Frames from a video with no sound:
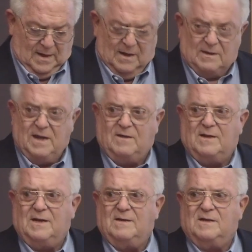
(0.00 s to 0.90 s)
A
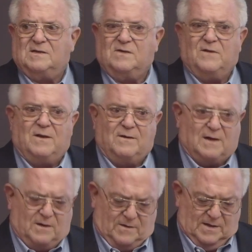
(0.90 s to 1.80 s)
lengthening list of other
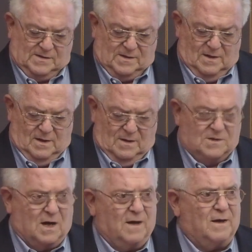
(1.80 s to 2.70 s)
countries,
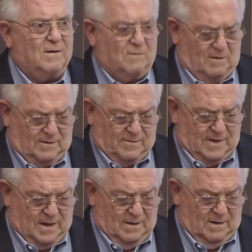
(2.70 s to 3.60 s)
China, North
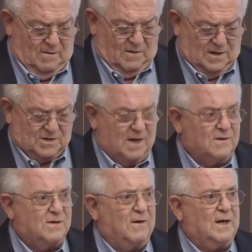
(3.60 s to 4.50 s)
Korea, Russia,
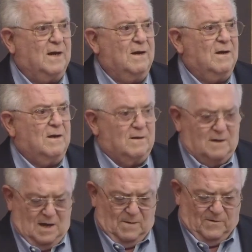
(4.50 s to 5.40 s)
and Turkey,
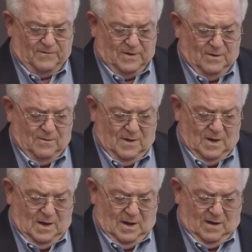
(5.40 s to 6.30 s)
to name a few,
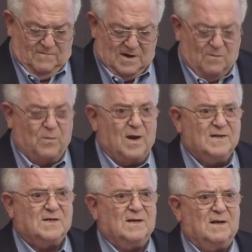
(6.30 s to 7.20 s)
have now
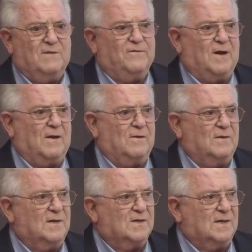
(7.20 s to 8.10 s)
brazenly
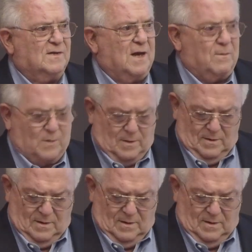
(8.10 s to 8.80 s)
followed this example.